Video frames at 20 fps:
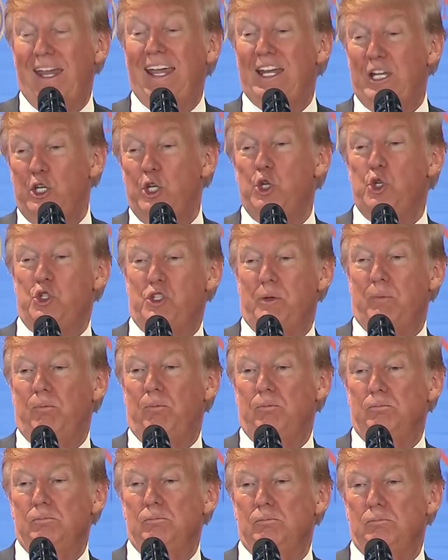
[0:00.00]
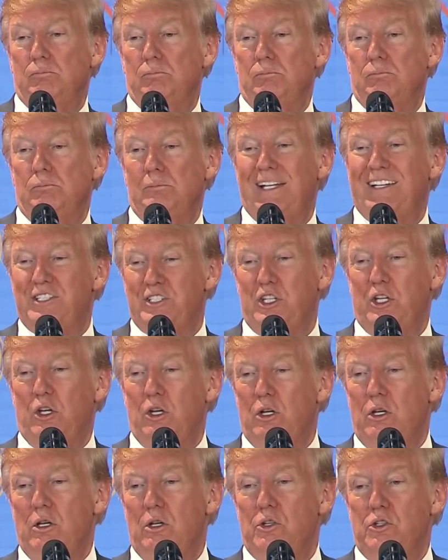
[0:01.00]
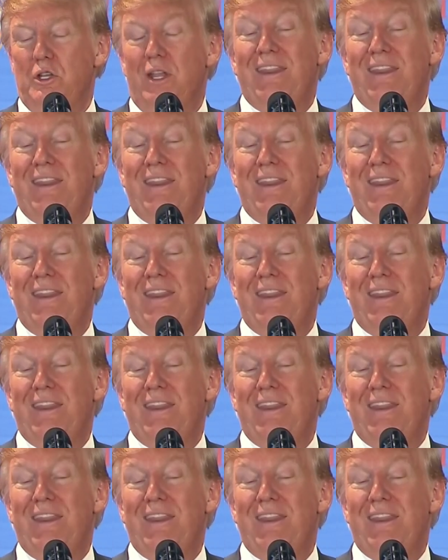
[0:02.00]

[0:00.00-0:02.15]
can't use them. That's the good news.